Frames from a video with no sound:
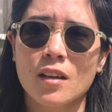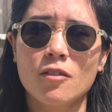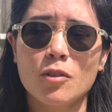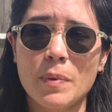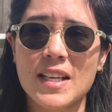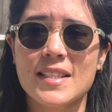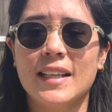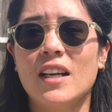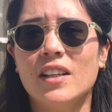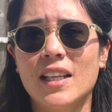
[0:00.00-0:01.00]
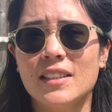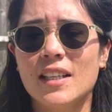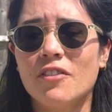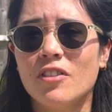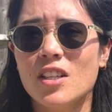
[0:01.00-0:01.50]
Repeat and calculate an
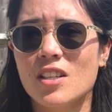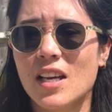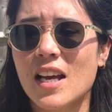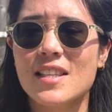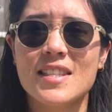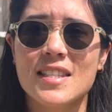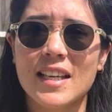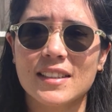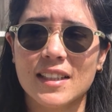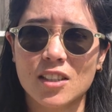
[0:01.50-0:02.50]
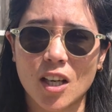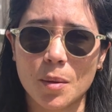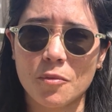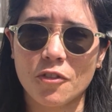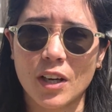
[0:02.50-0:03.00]
average and state a
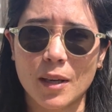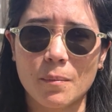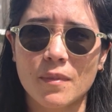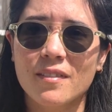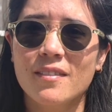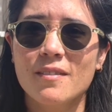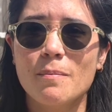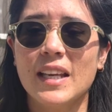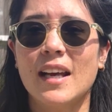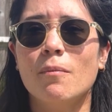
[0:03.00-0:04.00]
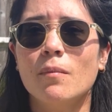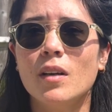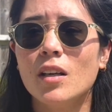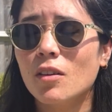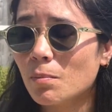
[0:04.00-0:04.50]
time frame. But yeah,
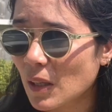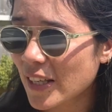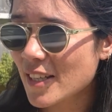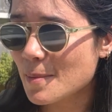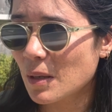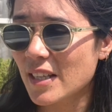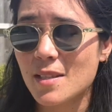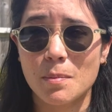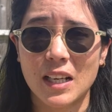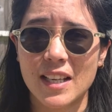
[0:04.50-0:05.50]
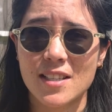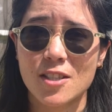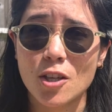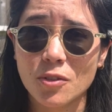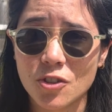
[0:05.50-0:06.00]
please, please, please
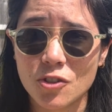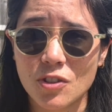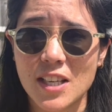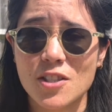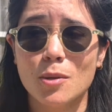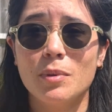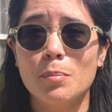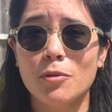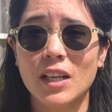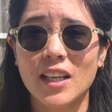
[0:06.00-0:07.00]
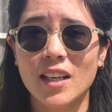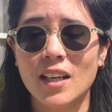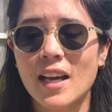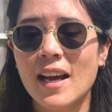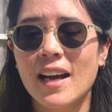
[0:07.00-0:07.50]
don't stress. You'll be brilliant.
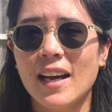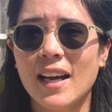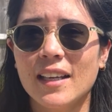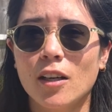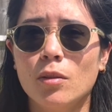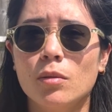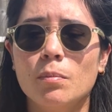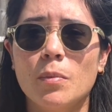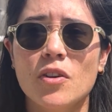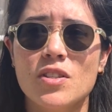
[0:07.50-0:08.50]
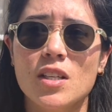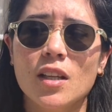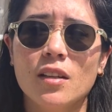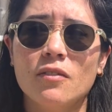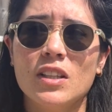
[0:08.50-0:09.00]
And I'll post
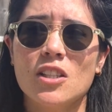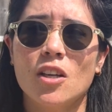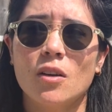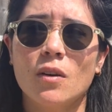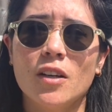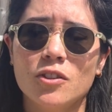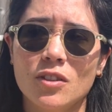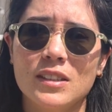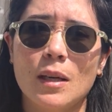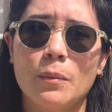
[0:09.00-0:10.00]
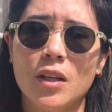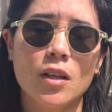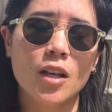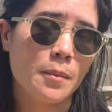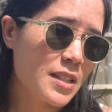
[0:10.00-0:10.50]
another video after exam where you
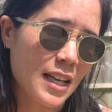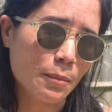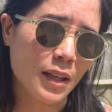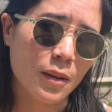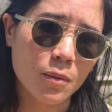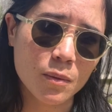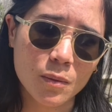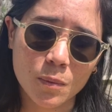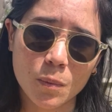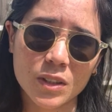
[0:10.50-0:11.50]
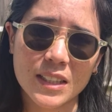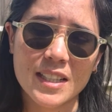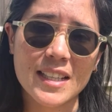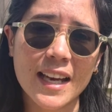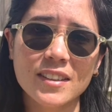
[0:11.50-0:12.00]
can come and tell me what it
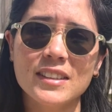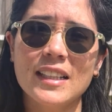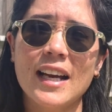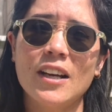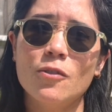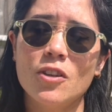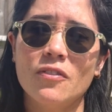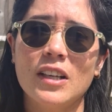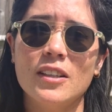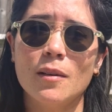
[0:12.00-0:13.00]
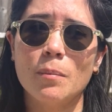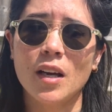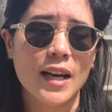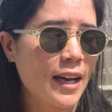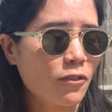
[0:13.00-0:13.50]
entailed and how you found it. But
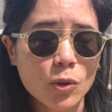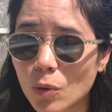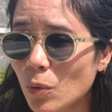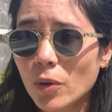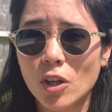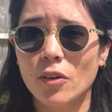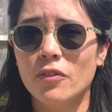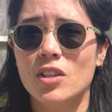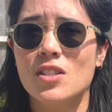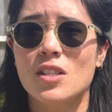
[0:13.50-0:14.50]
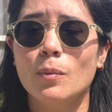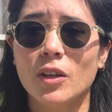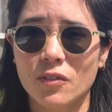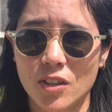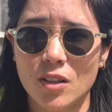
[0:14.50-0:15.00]
I have all the confidence in the
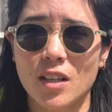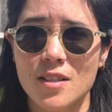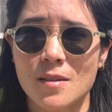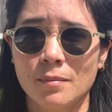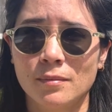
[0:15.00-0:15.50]
world for you guys.